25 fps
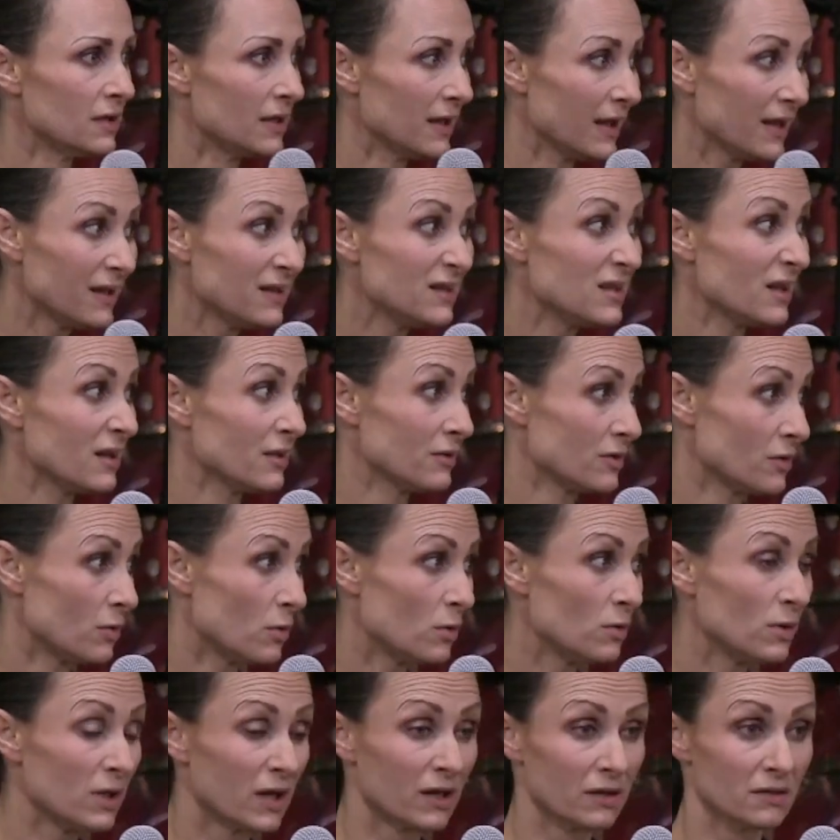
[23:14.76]
lay down
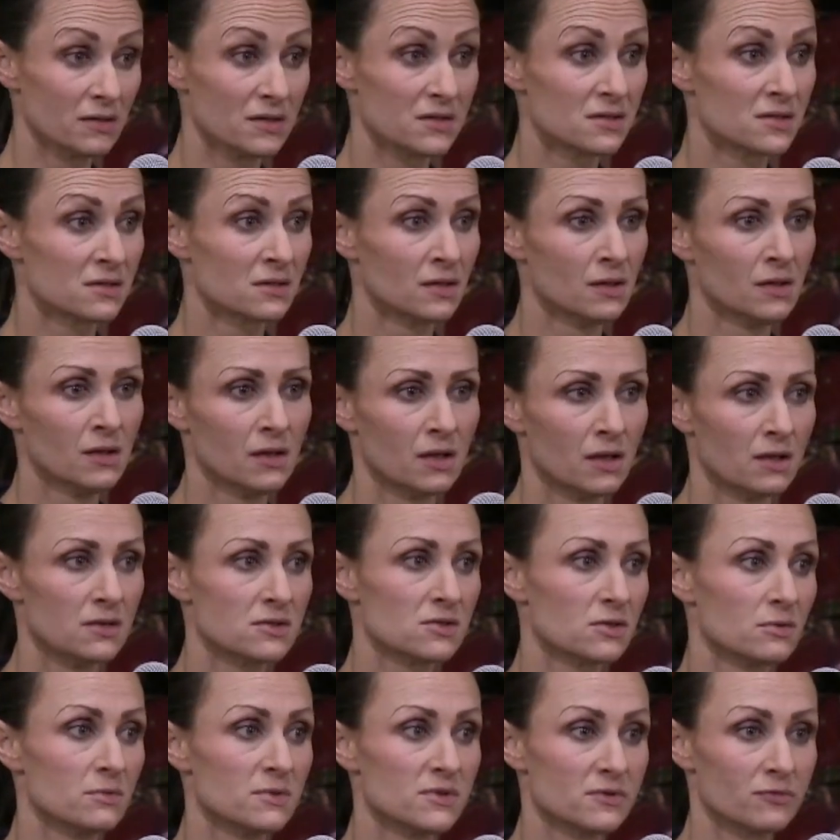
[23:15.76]
all else in
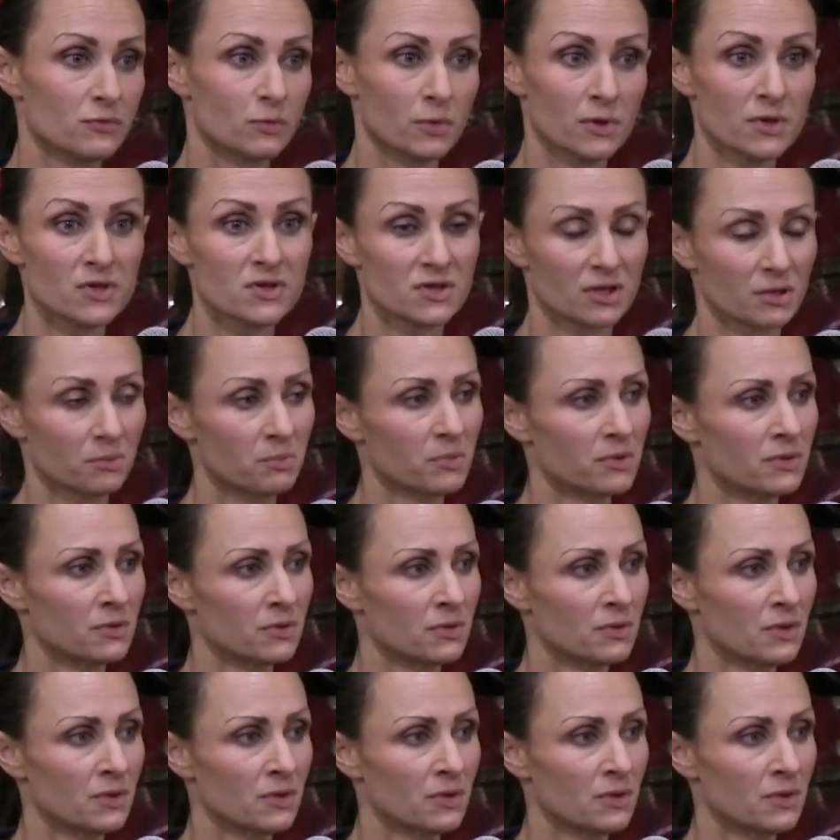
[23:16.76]
terms of worship,